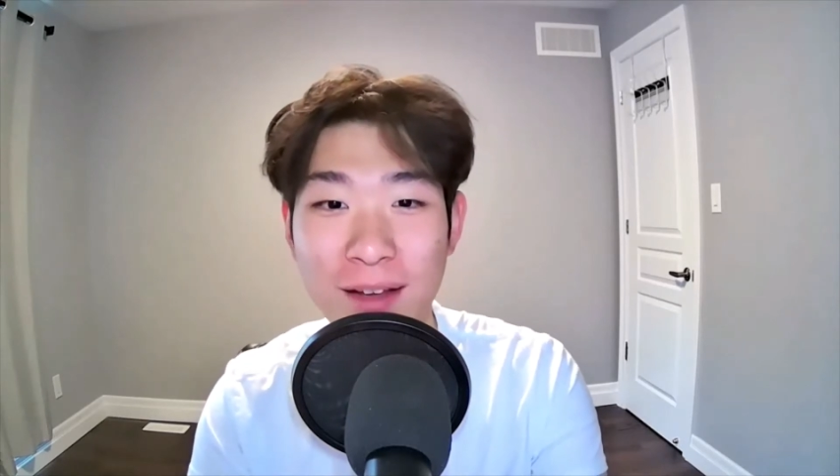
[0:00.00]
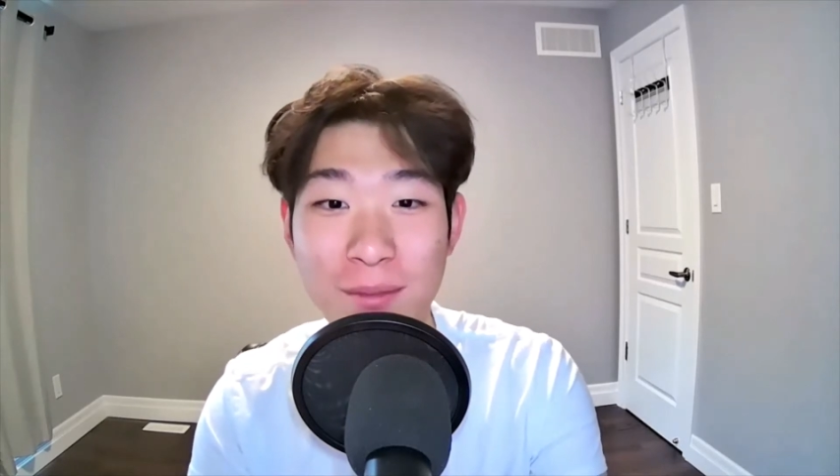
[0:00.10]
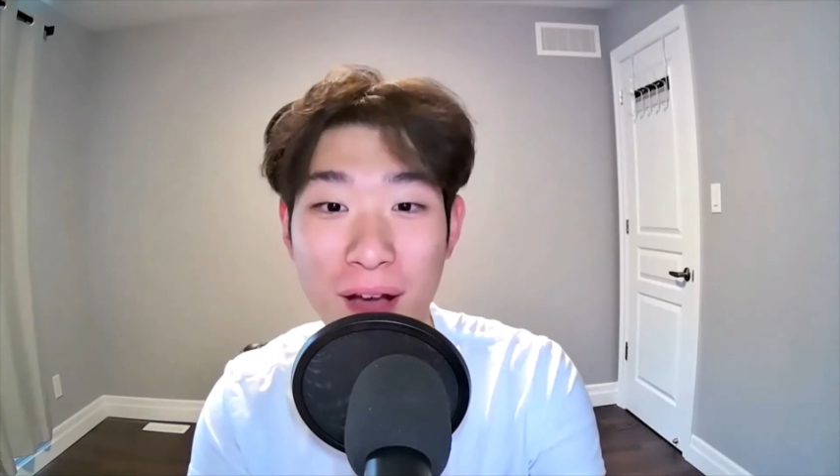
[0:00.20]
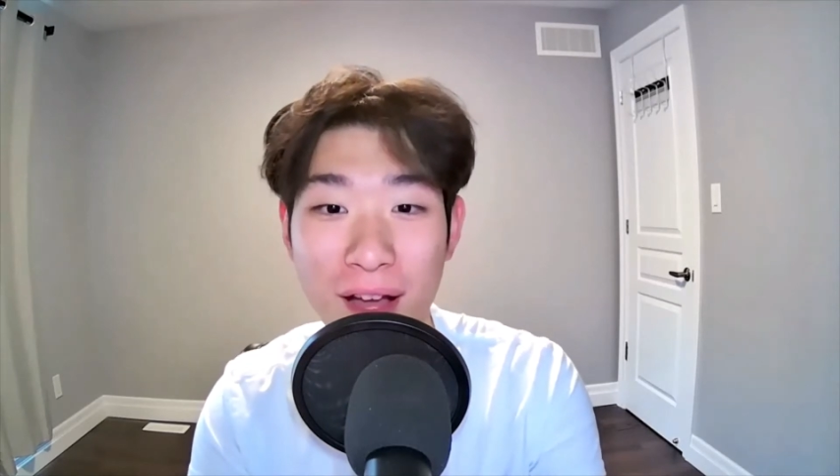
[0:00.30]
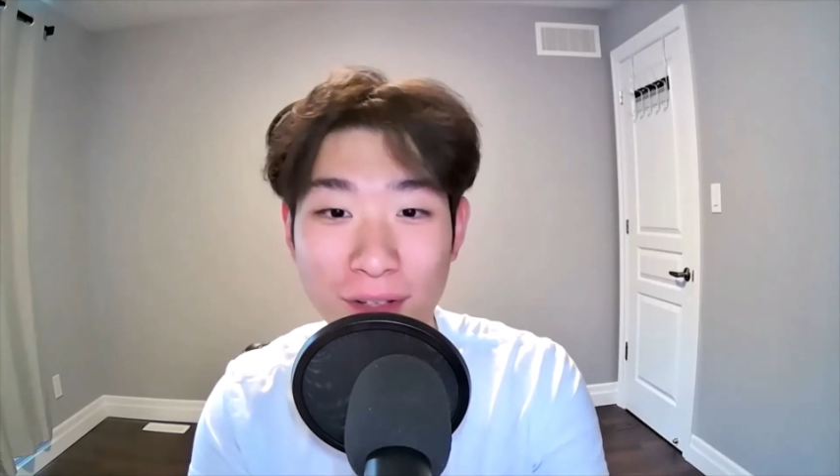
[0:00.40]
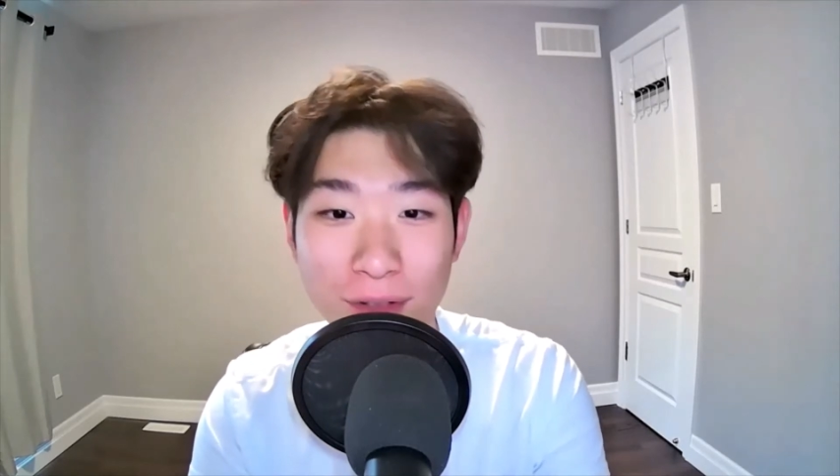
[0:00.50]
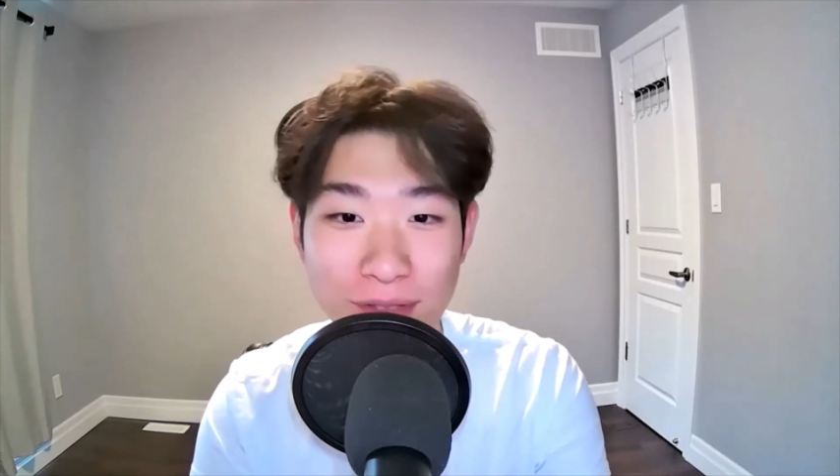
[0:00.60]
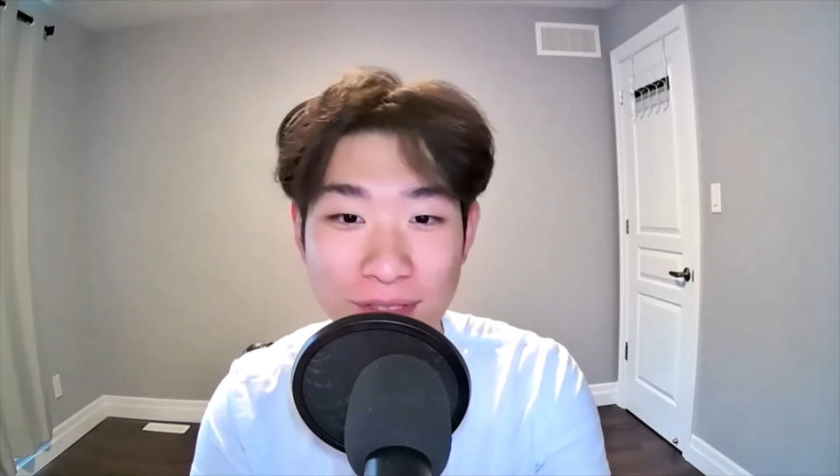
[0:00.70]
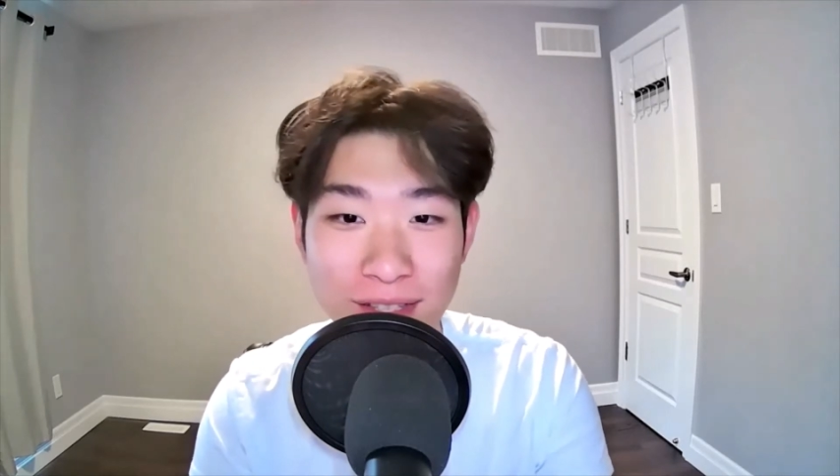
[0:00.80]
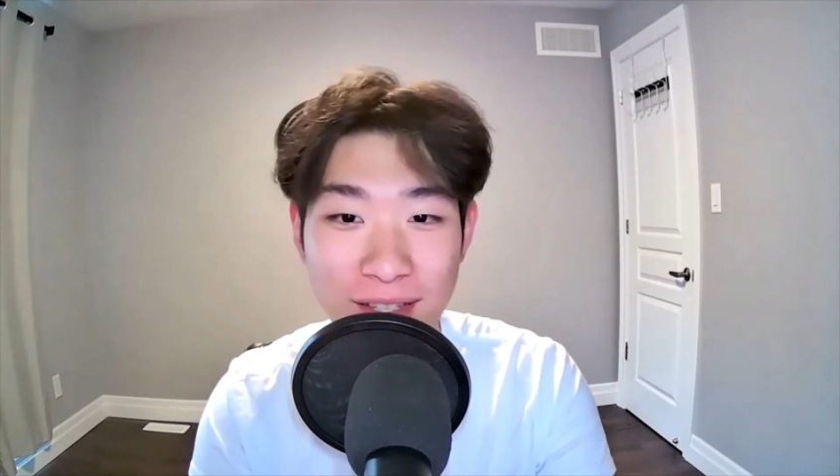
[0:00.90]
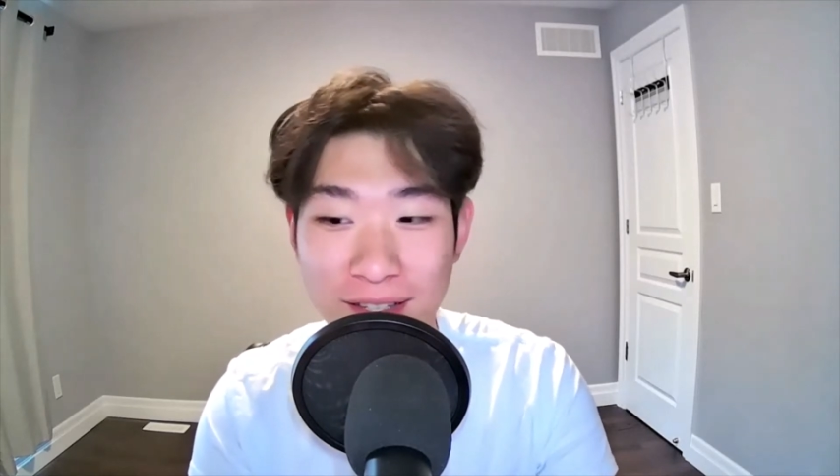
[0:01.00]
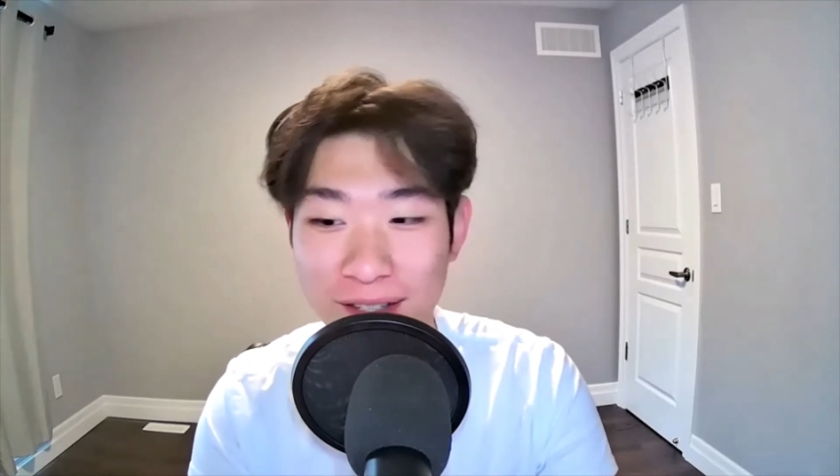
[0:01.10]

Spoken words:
miles,